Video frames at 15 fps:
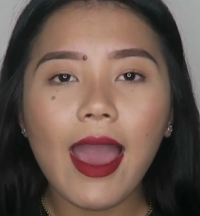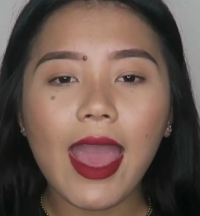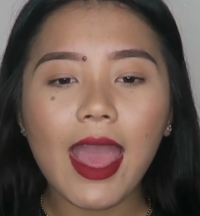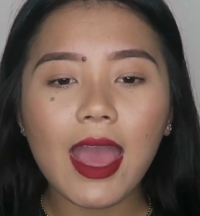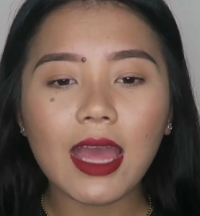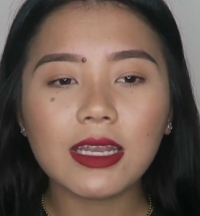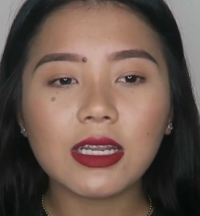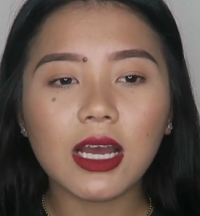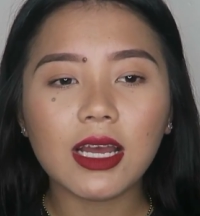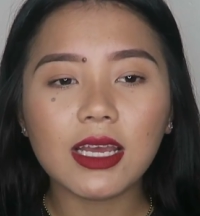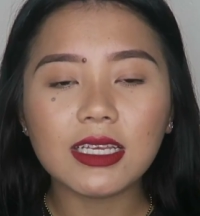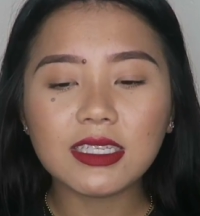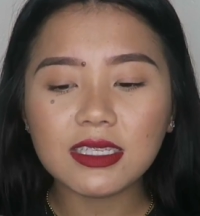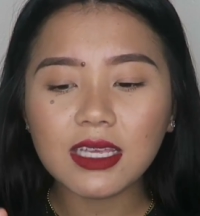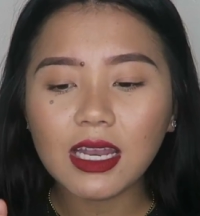and
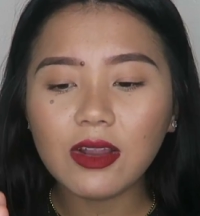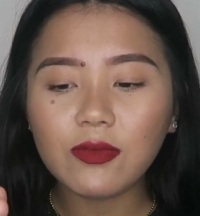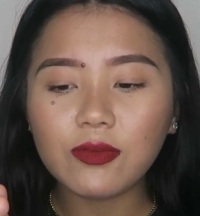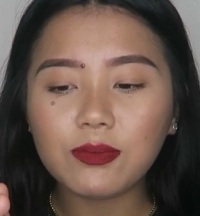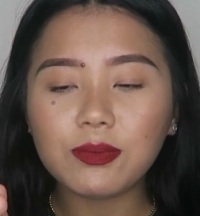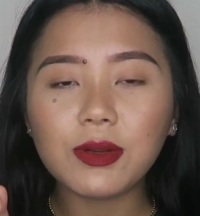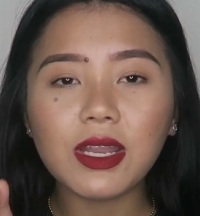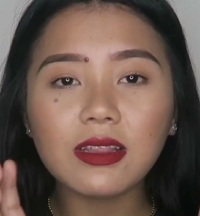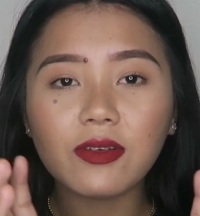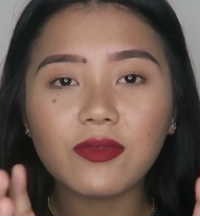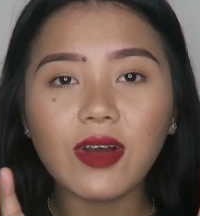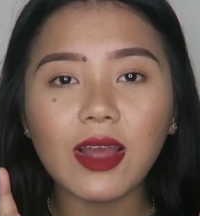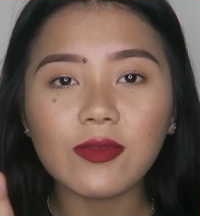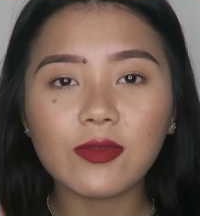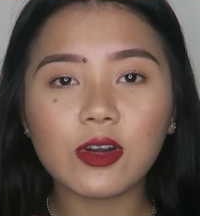instead of putting the
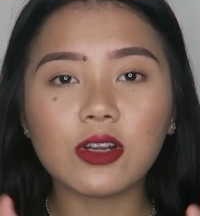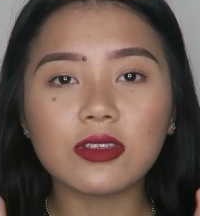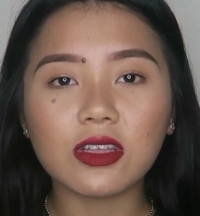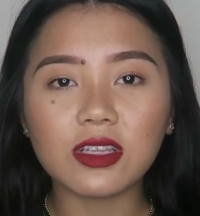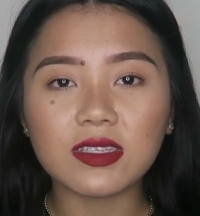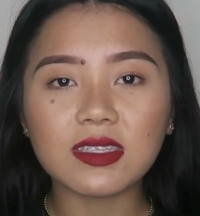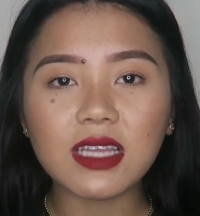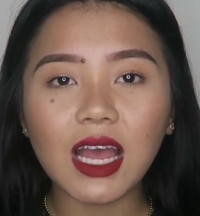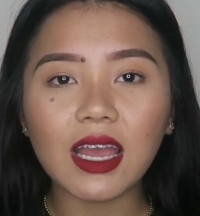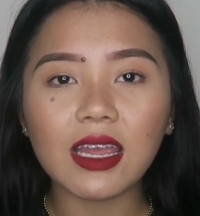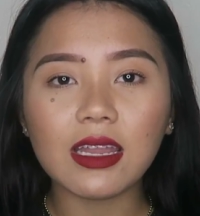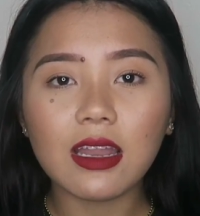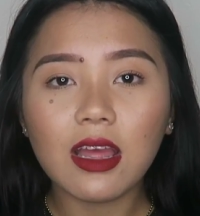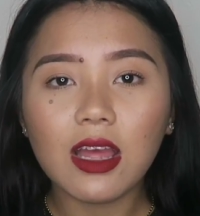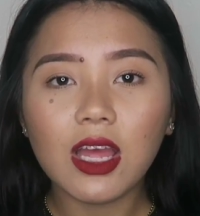five girls on the
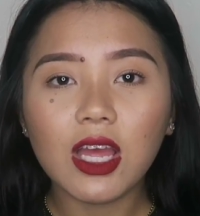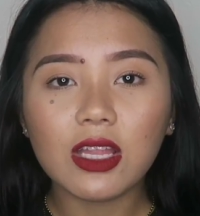side,